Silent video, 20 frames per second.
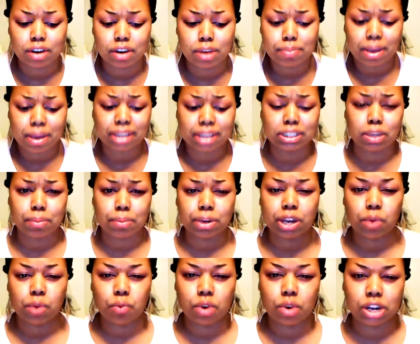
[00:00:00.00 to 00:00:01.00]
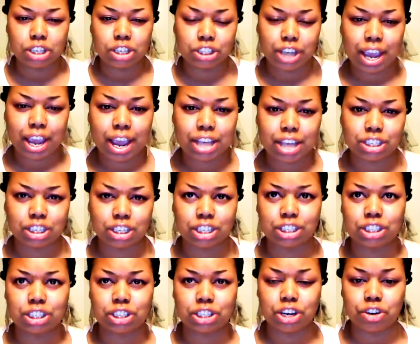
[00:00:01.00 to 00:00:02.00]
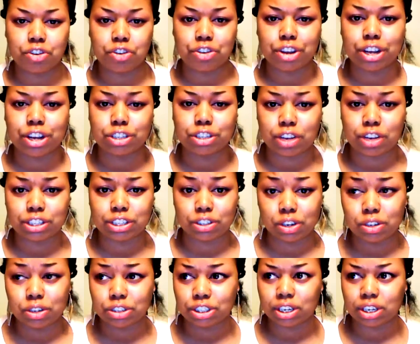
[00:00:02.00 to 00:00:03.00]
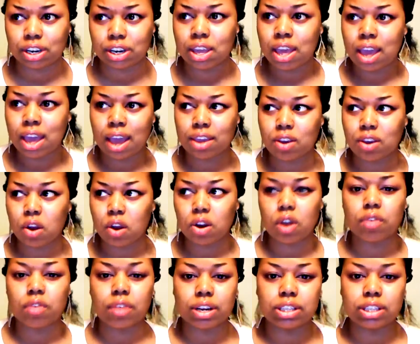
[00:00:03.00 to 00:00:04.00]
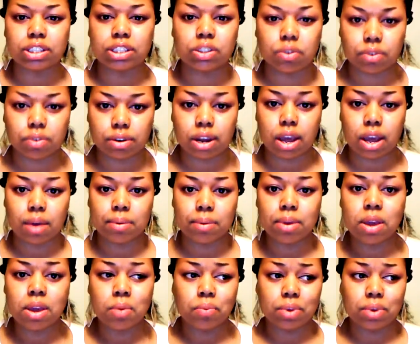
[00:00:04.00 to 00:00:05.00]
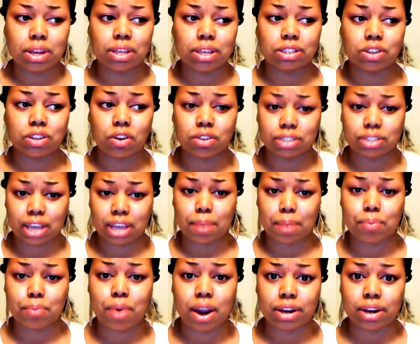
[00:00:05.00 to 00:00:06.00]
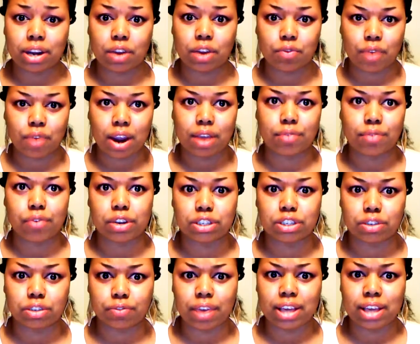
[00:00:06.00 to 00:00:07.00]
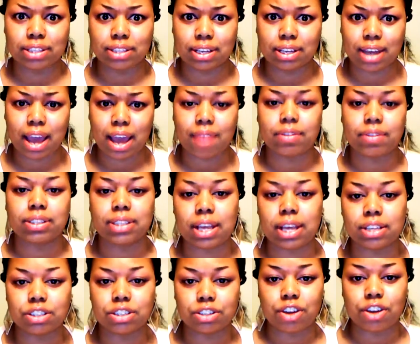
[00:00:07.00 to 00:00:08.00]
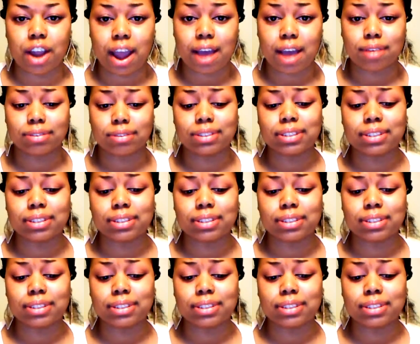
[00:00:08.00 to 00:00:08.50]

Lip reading: Everybody talking about they want to change, and this is their New Year's resolution, and y'all are already screwing up with these girls getting pregnant right in front of your face because they're having sex in your house.